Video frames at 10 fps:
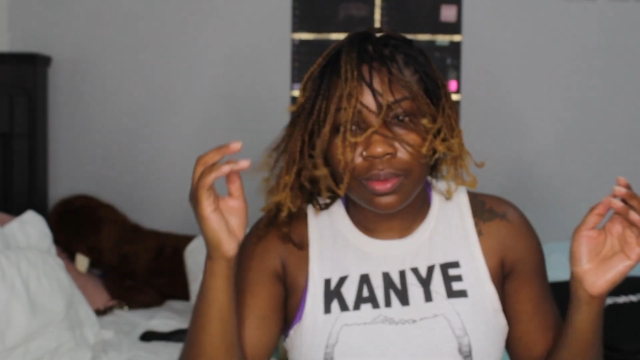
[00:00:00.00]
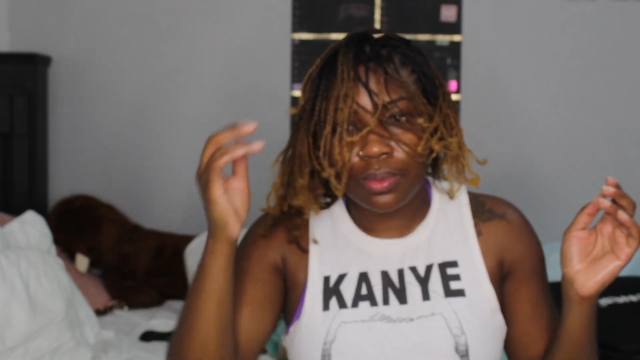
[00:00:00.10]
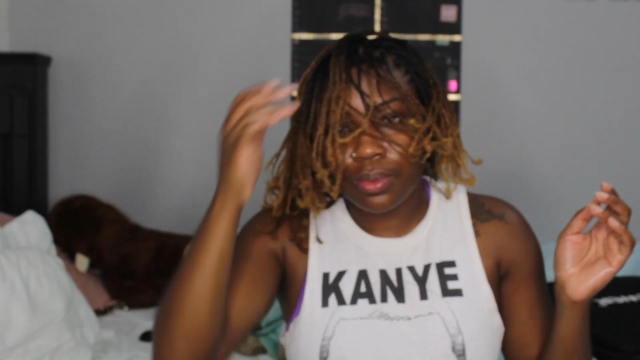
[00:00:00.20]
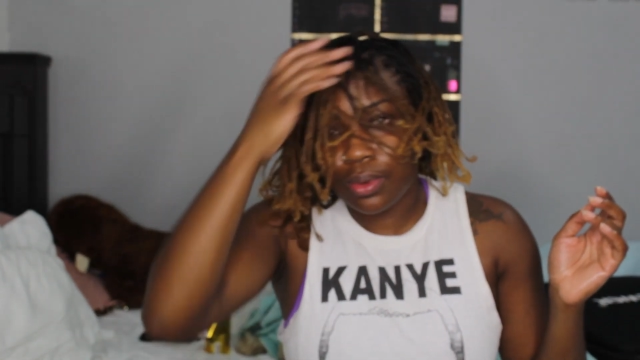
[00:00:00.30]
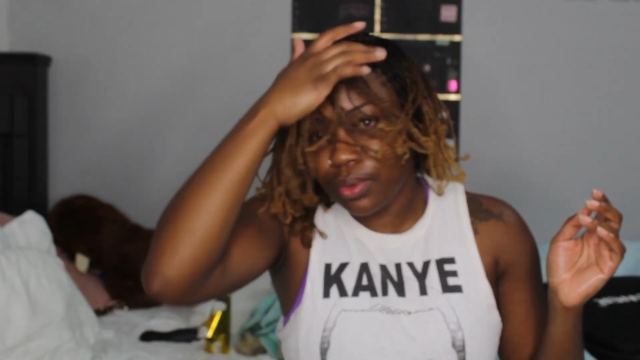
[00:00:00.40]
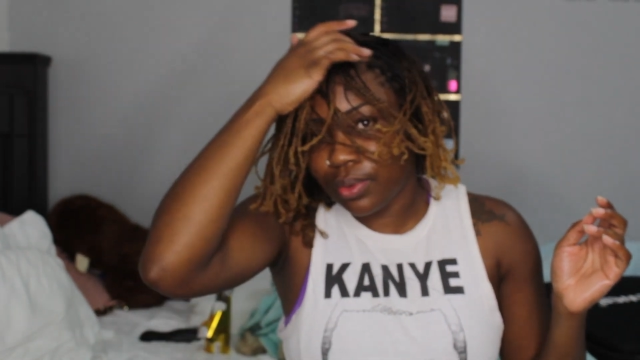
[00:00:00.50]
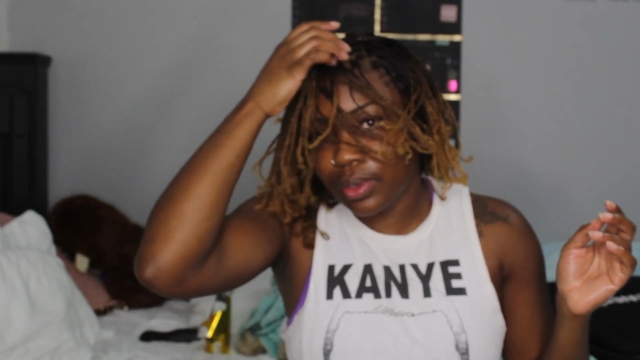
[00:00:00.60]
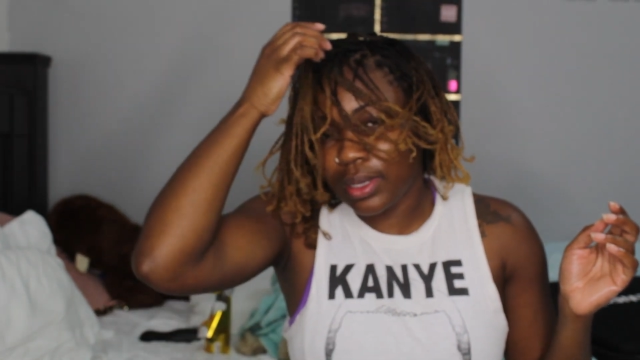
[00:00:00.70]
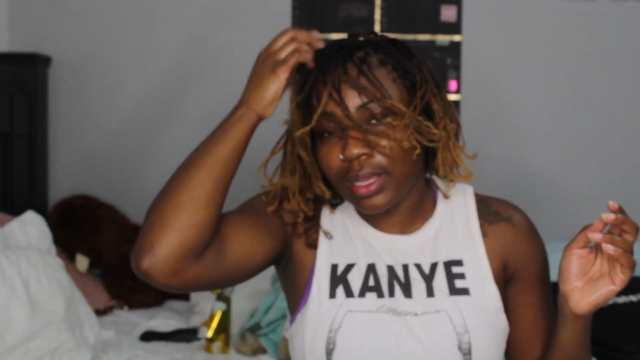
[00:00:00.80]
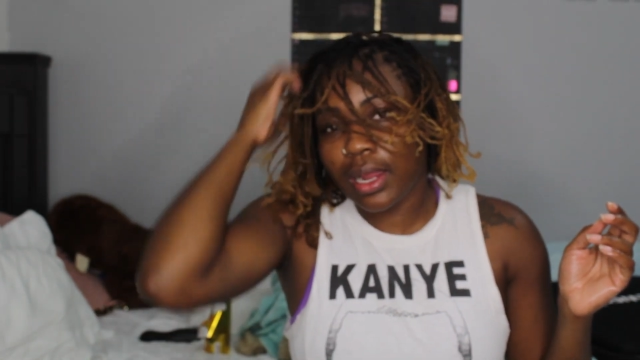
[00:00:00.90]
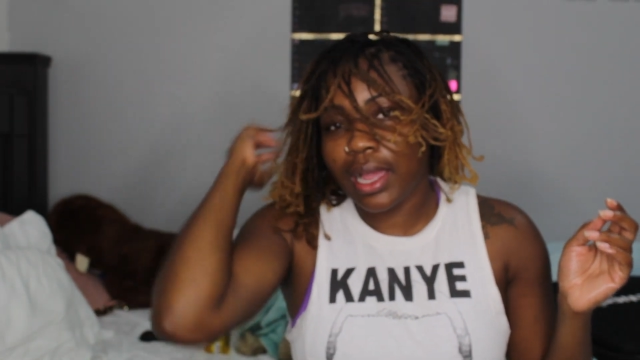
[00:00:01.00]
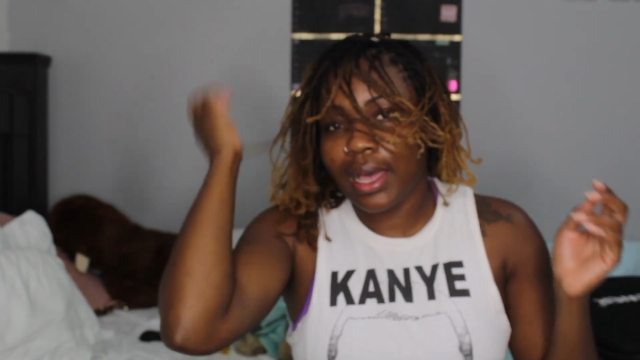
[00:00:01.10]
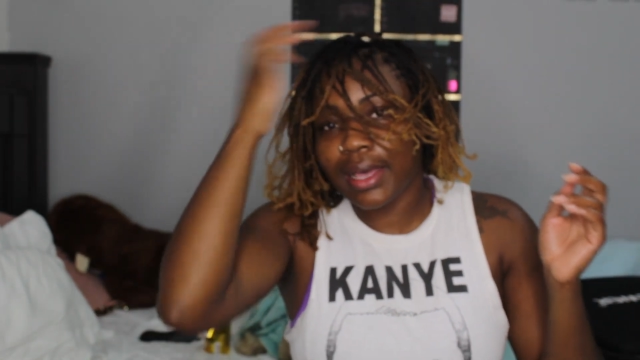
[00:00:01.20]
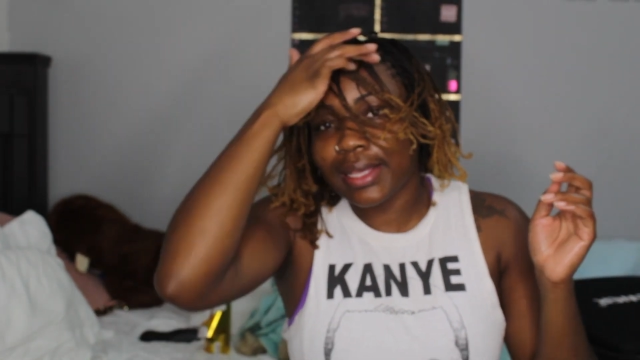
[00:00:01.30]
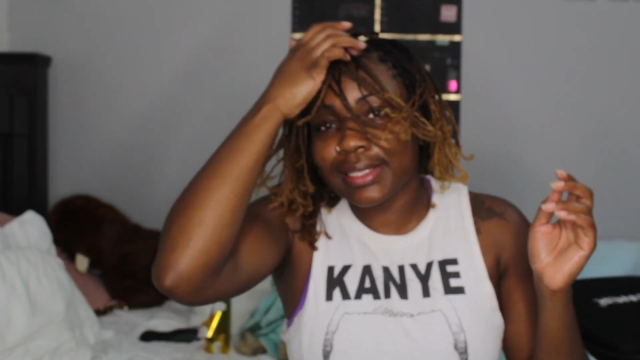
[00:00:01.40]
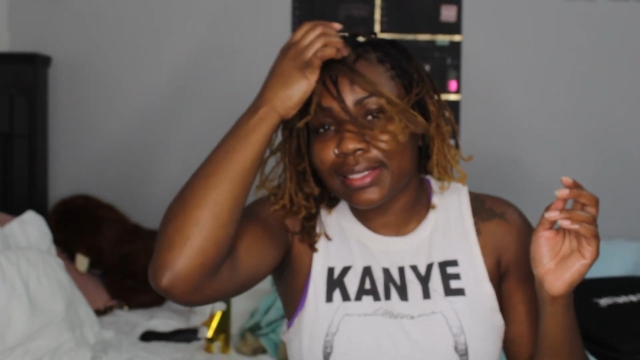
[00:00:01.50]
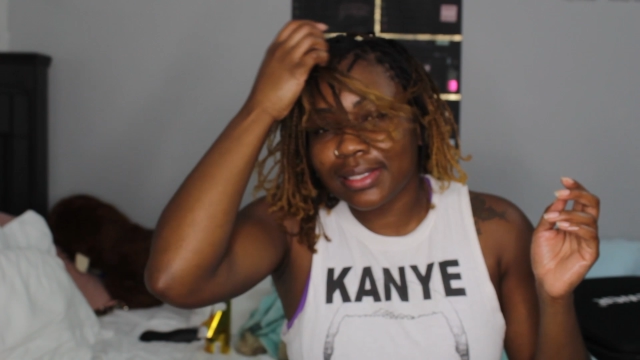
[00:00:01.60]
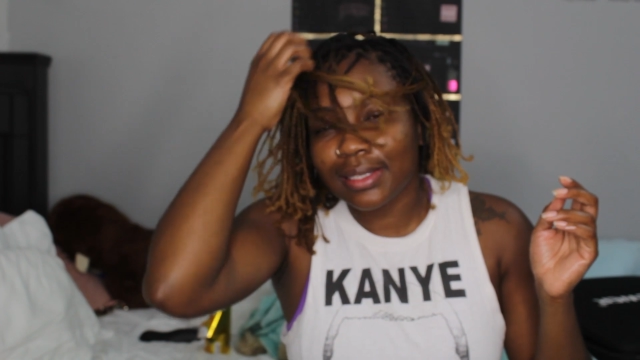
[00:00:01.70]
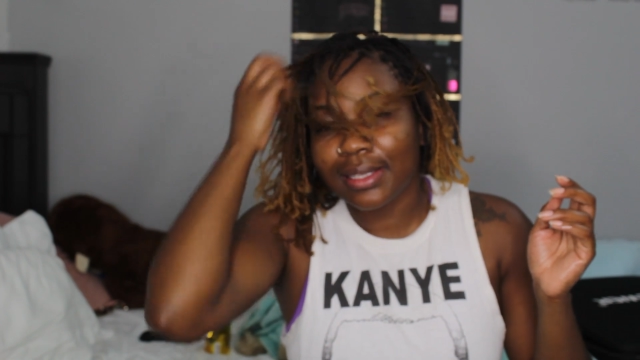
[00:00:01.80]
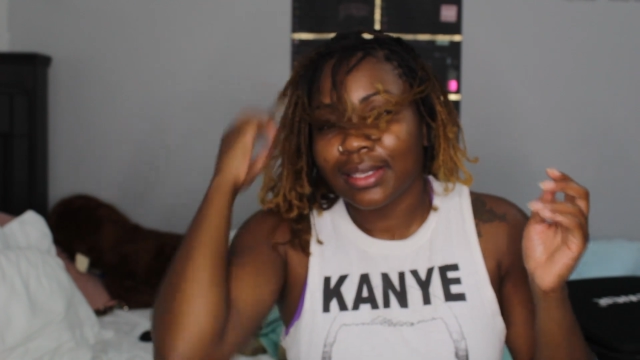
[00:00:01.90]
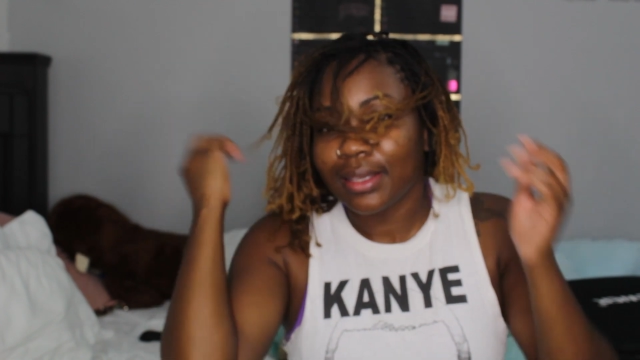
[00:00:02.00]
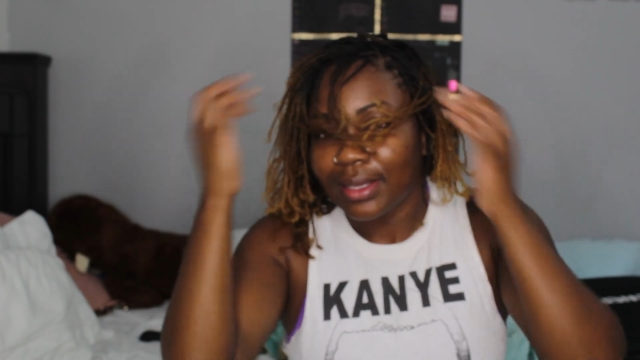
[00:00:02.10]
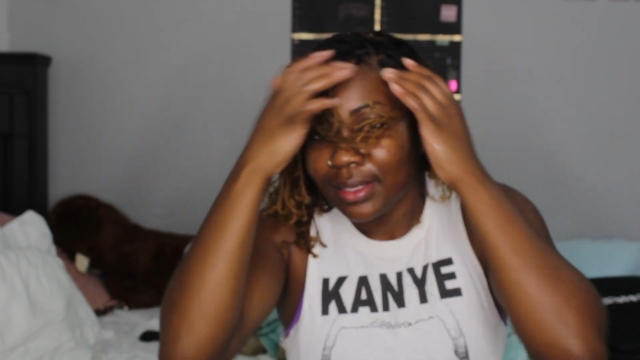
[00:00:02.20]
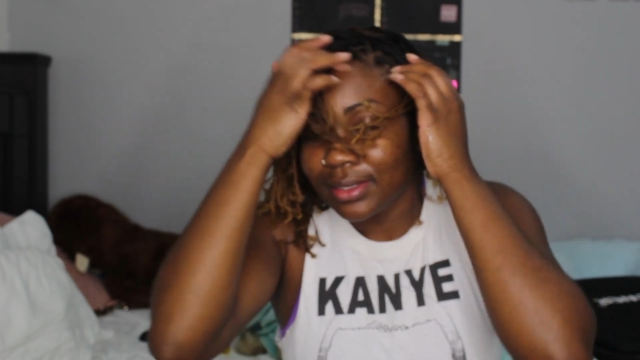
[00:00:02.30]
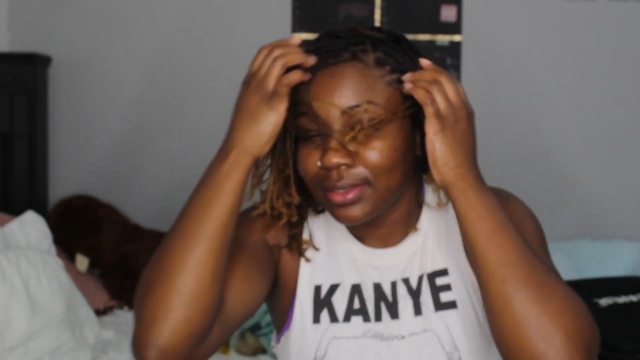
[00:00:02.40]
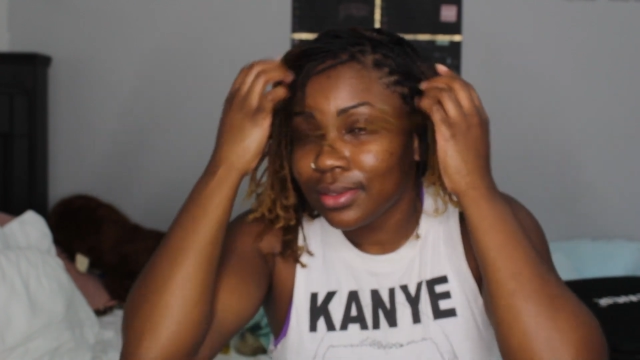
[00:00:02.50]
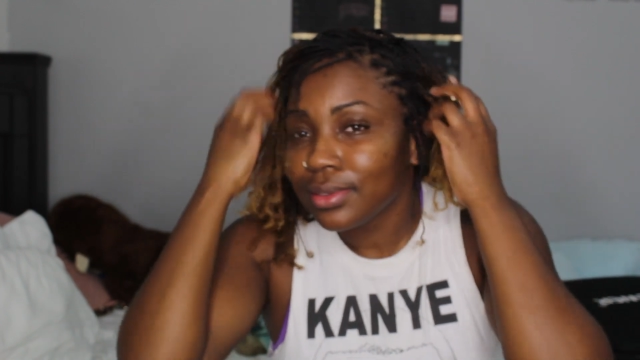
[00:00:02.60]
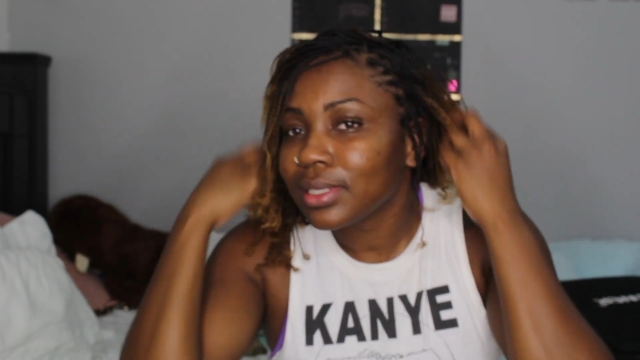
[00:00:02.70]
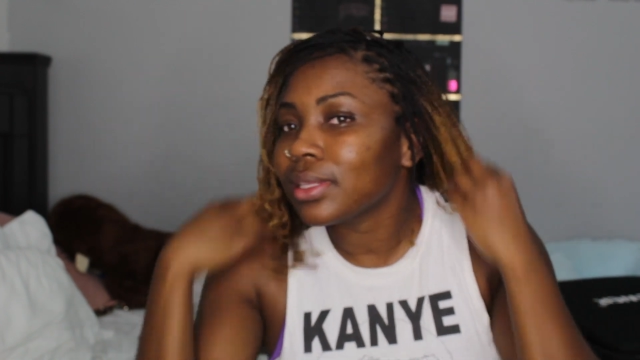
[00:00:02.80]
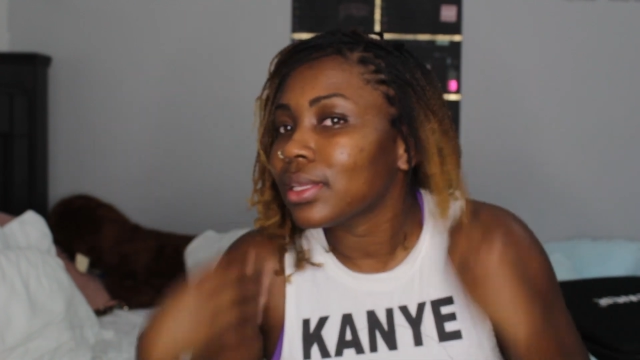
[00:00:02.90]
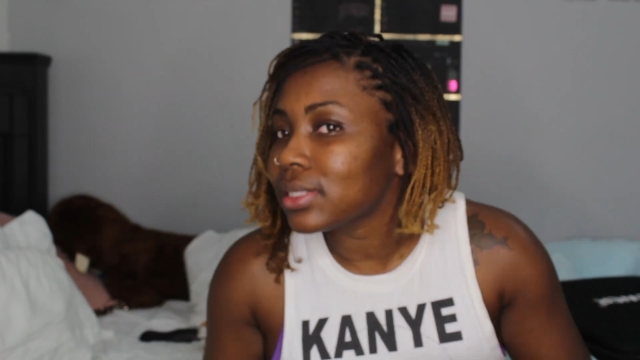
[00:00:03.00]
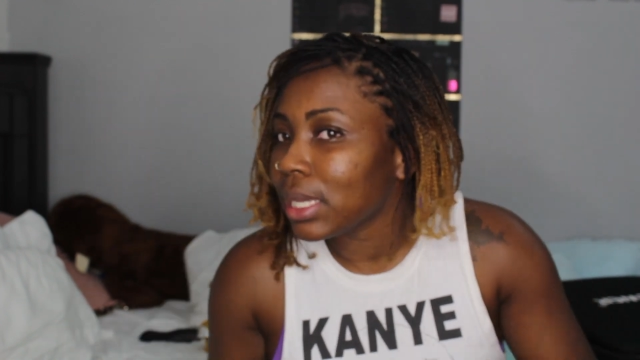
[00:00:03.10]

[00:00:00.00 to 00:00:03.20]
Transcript: Ooh, guys. Do you see this?